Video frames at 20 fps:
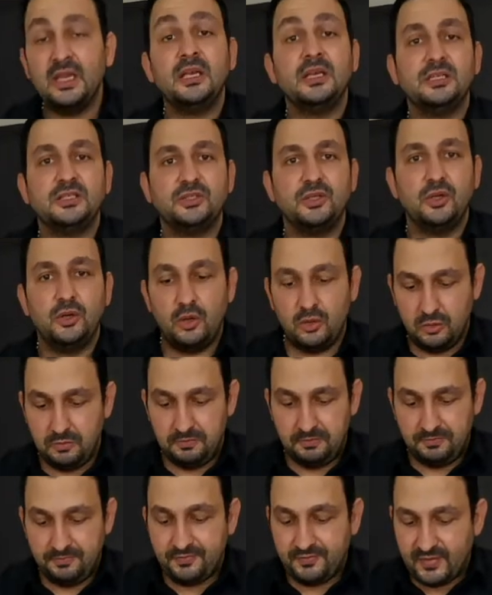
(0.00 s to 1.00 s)
So
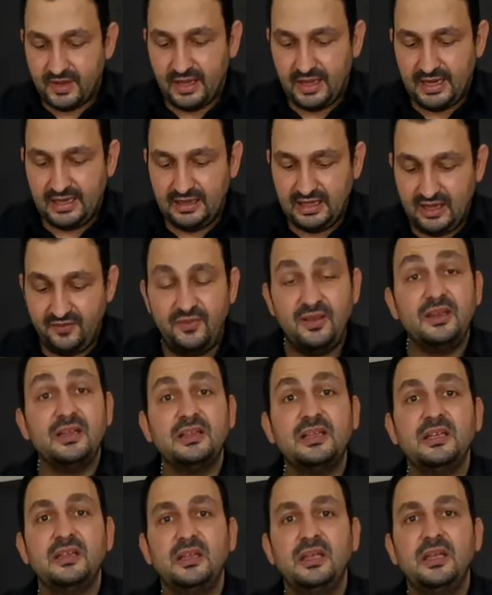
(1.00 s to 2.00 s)
I
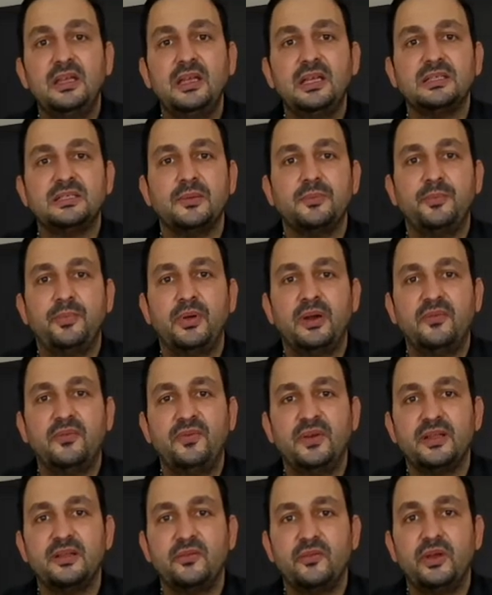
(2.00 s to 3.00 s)
definitely think it's a
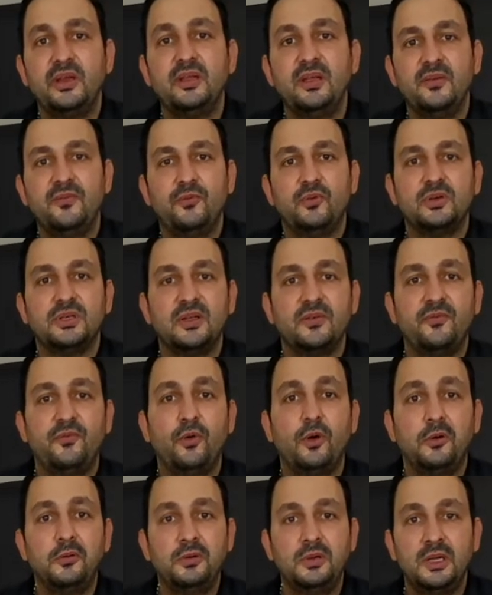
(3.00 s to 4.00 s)
perfect drink for the
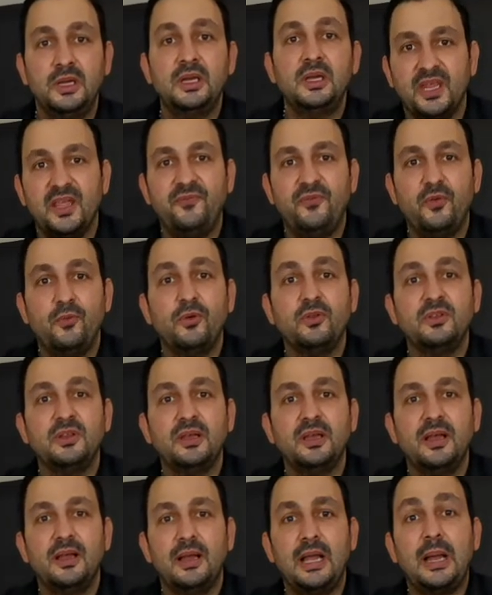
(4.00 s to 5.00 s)
fall. If you want
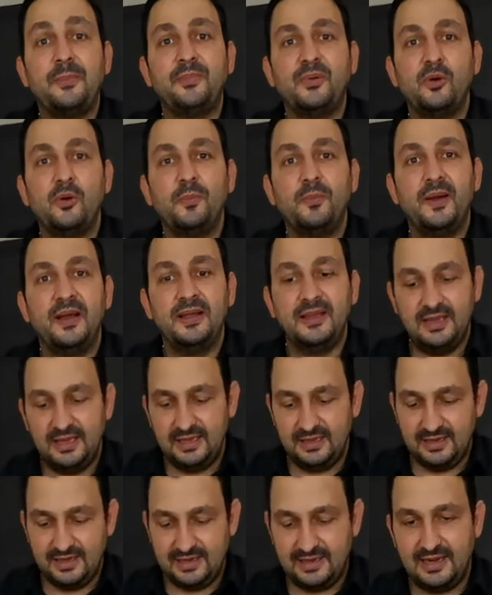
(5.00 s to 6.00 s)
an apple pie
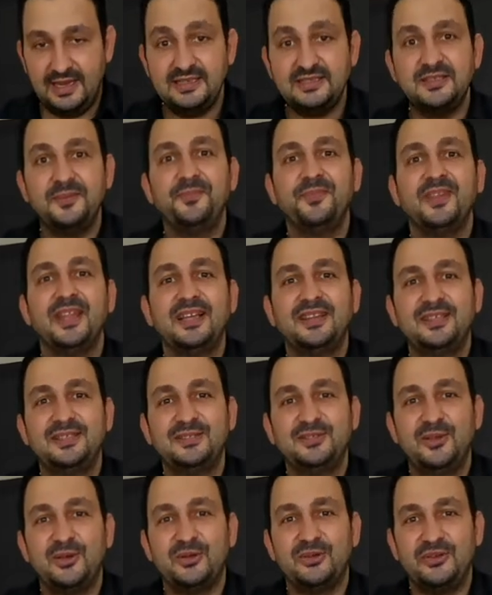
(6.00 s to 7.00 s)
in a glass, that is
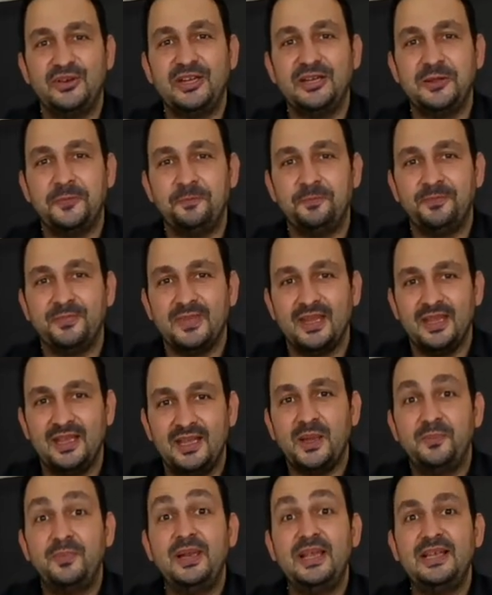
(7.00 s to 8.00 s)
your drink.
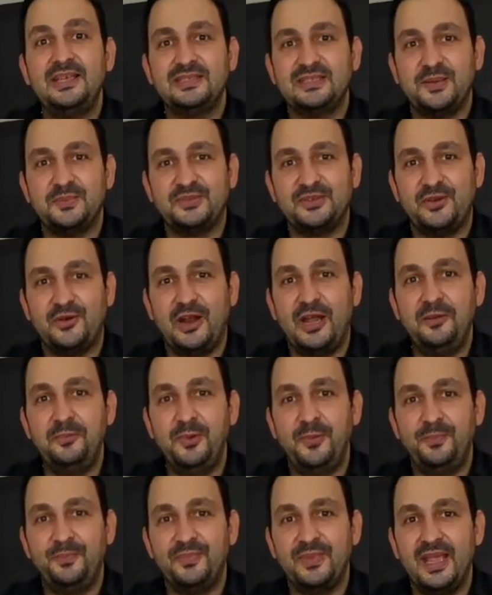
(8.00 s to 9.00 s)
Please subscribe
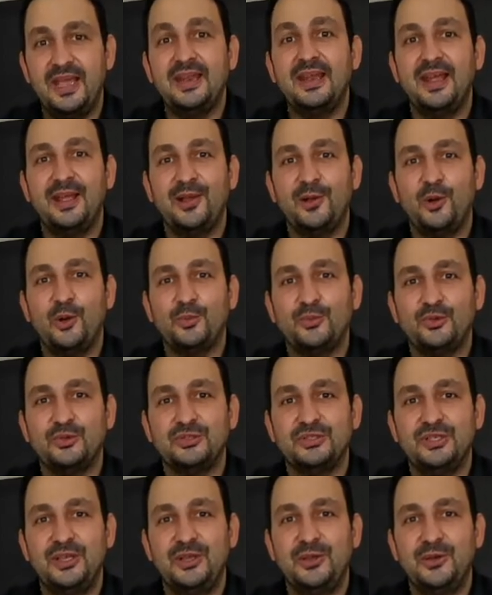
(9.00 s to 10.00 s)
and I hope to
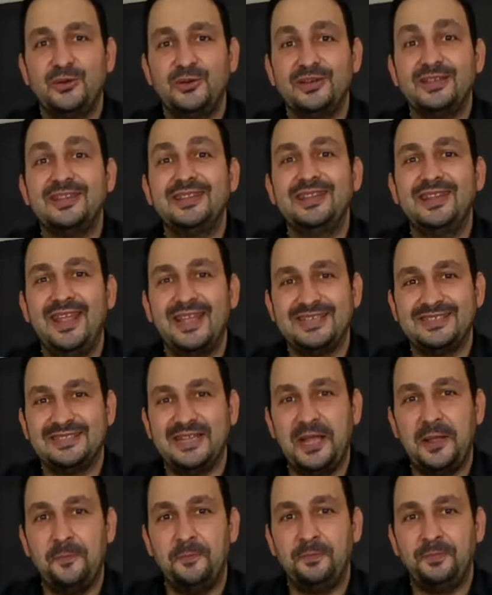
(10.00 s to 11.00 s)
see you next
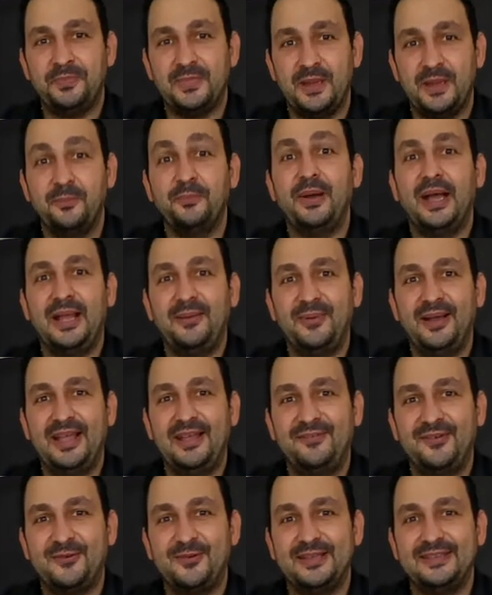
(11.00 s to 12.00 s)
time. Bye bye
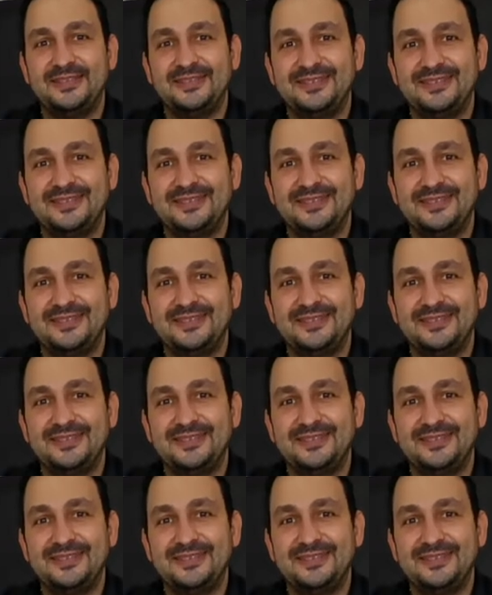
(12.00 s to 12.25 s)
everyone.